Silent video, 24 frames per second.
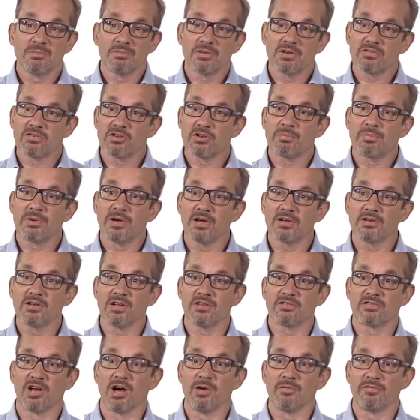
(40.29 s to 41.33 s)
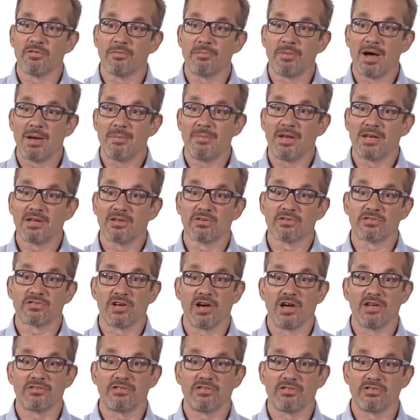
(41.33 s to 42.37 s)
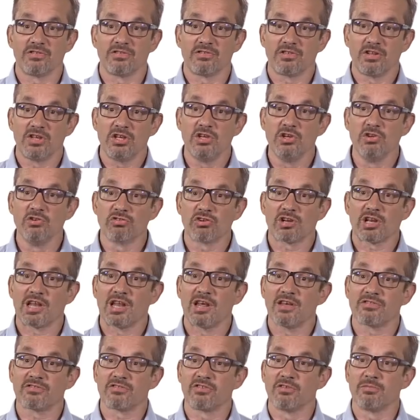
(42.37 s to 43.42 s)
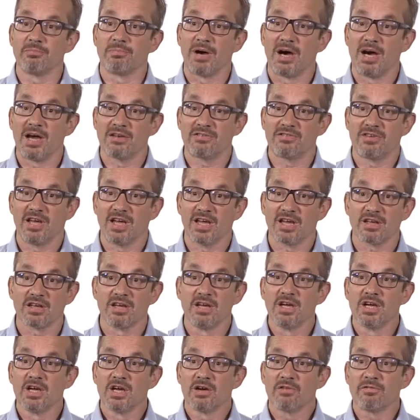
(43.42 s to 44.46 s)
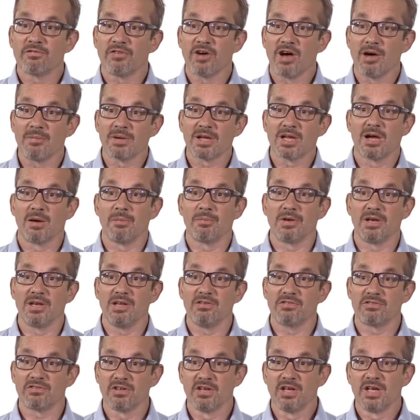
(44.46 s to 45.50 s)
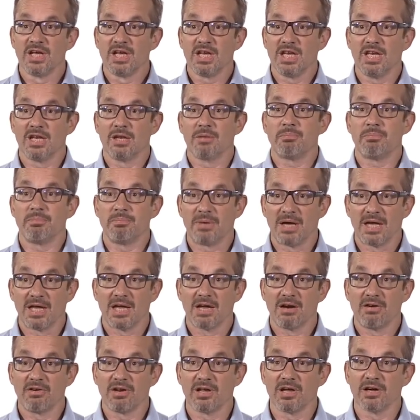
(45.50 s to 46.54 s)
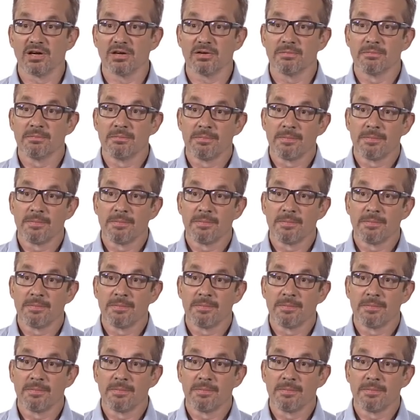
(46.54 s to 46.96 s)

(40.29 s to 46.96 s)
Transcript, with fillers: but a sort of pertinent example of biomedical sciences is the huge cluster of biotech and pharma companies in the Bay Area,